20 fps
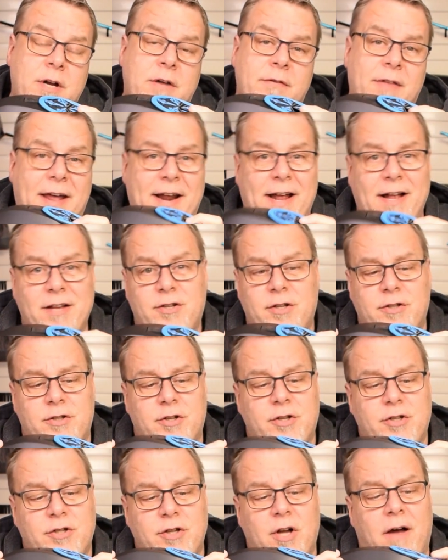that had such a
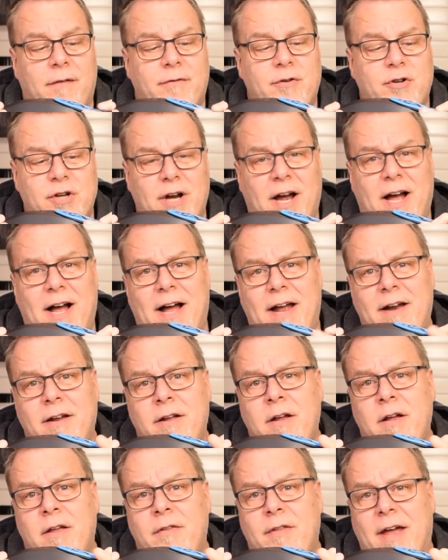soft shot
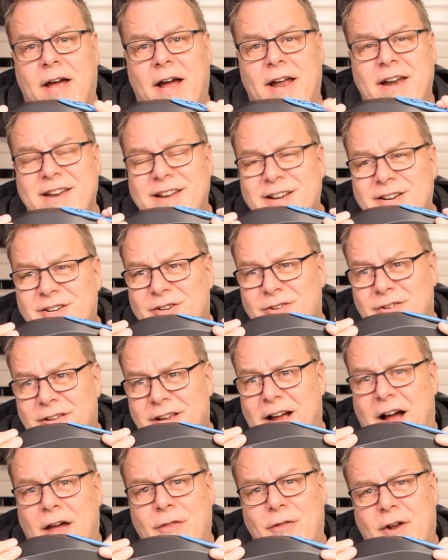that initially
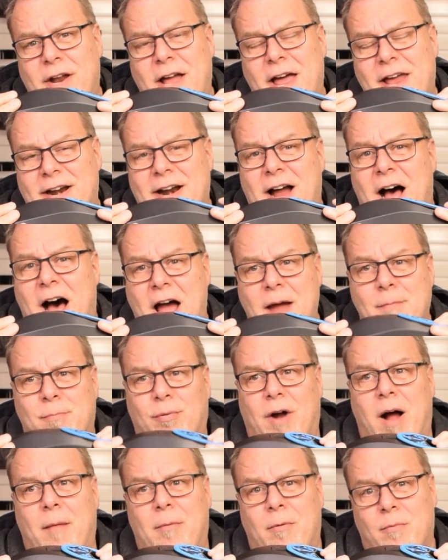I thought I had an eye
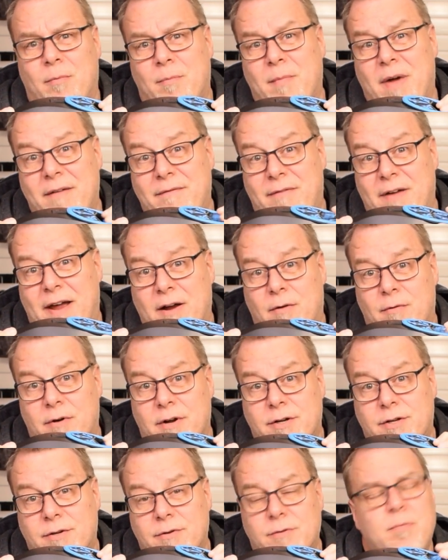problem with my
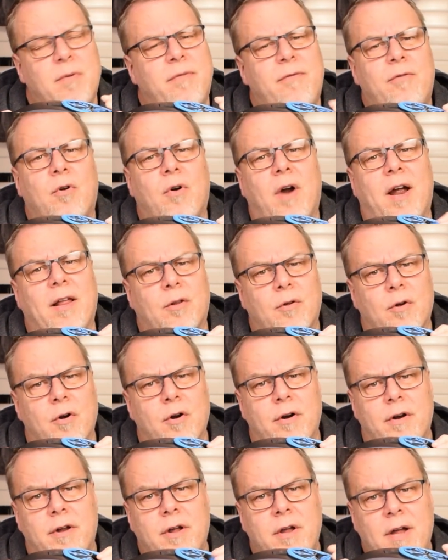Vanquish. It was before I
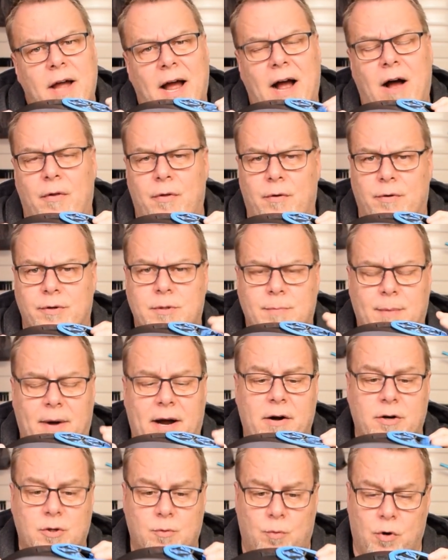learned how those
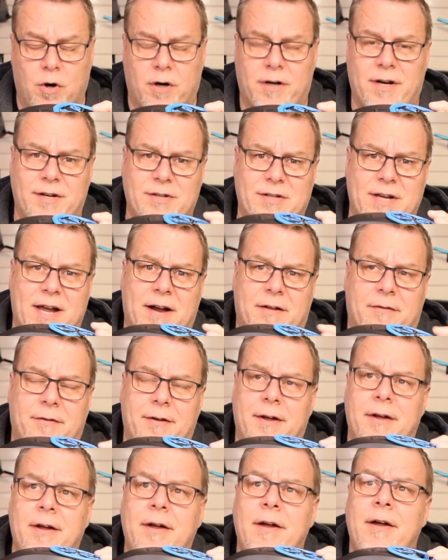Spires worked
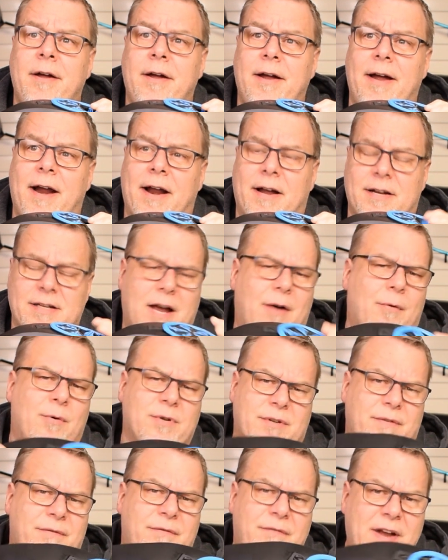exactly, and because I
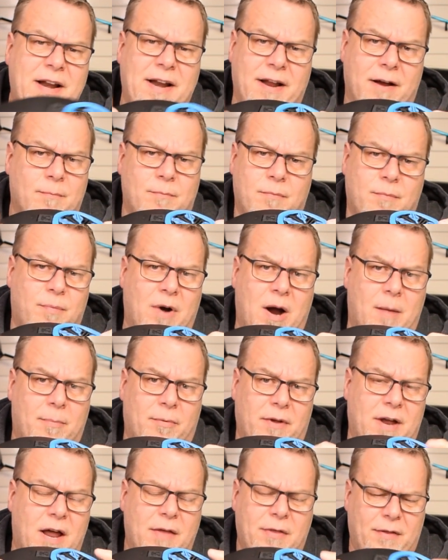wasn't feeding
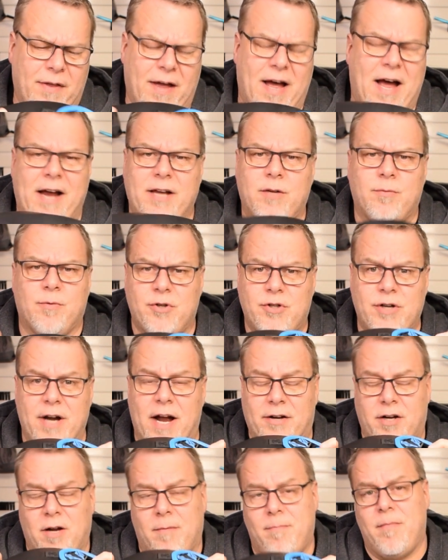properly. I thought the eyes were
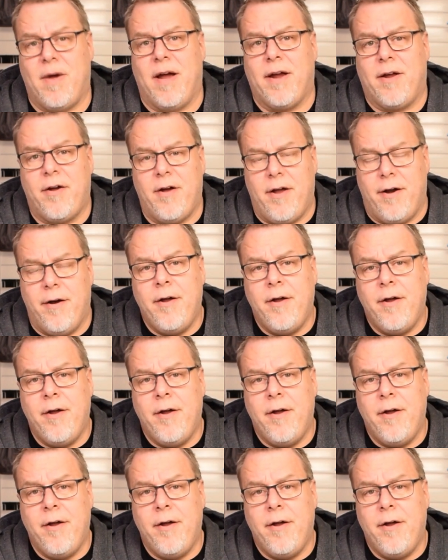jacked up in my gun.